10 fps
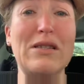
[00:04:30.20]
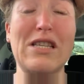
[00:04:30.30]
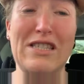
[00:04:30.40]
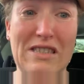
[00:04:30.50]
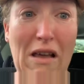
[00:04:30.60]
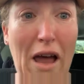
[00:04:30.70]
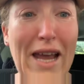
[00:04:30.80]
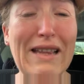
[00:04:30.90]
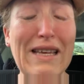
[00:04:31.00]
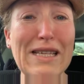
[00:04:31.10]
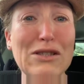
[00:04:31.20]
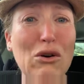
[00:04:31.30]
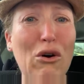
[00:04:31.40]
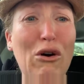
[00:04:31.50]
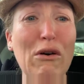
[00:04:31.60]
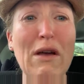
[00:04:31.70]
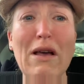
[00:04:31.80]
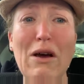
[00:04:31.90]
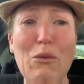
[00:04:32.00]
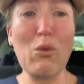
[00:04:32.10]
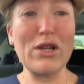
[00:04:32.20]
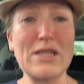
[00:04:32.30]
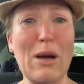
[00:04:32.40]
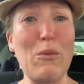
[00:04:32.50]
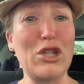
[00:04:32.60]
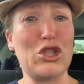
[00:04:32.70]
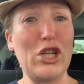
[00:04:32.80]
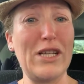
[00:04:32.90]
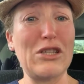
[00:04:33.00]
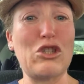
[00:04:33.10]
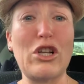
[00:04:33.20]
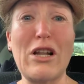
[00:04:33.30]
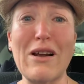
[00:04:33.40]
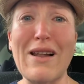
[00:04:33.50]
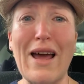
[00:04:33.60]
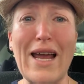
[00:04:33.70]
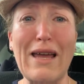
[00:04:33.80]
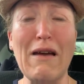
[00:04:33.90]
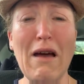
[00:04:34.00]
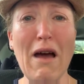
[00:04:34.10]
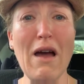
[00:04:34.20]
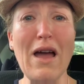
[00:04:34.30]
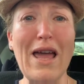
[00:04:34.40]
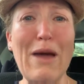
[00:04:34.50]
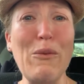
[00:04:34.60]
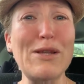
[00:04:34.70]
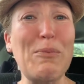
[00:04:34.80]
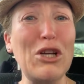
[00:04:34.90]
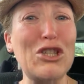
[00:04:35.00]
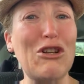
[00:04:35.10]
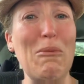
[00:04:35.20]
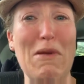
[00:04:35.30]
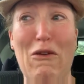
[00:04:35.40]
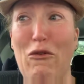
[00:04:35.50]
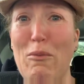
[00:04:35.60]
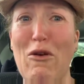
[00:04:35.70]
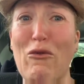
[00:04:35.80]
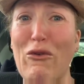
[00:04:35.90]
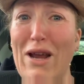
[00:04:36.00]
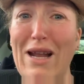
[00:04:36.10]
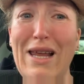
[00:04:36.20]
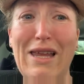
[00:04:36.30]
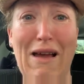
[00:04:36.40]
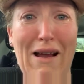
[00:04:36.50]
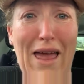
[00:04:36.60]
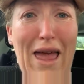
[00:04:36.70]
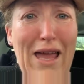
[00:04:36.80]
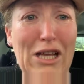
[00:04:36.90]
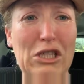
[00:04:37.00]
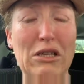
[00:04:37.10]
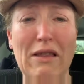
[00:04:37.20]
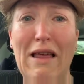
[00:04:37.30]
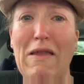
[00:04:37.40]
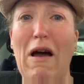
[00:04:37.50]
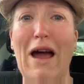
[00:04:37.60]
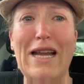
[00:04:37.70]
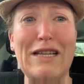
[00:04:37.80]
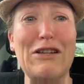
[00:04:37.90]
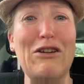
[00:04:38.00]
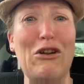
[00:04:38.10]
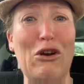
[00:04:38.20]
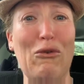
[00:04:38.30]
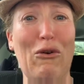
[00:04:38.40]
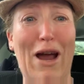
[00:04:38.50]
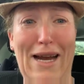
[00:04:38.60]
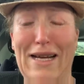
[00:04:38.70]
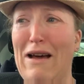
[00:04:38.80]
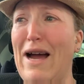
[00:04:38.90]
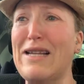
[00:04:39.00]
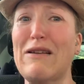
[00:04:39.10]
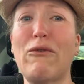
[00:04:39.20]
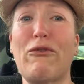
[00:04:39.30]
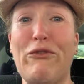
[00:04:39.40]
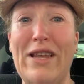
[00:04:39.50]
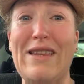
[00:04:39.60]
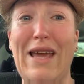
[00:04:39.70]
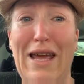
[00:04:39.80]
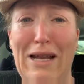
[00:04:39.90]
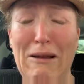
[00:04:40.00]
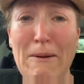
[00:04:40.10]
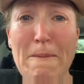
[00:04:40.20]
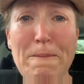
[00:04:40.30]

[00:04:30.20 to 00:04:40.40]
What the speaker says: society saw what someone should and shouldn't look like, it was pushed on me from a really young age that I didn't look right and I didn't fit in.